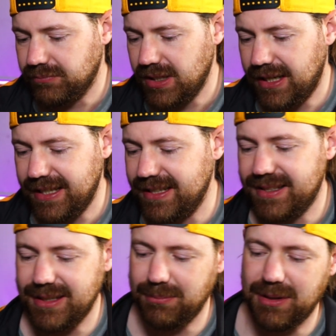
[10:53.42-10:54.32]
and that's
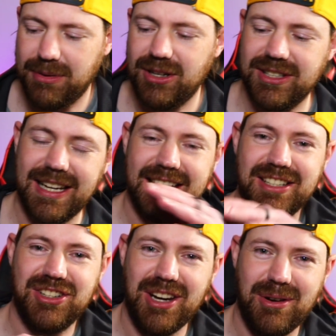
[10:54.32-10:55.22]
simply because I had to
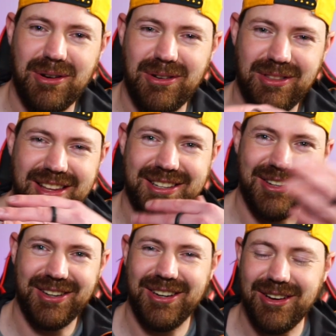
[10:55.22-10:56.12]
show this
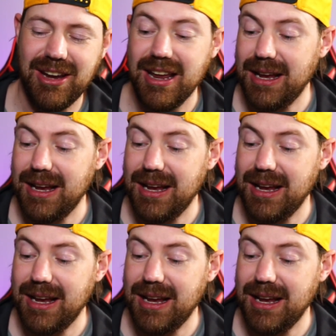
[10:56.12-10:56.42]
to you.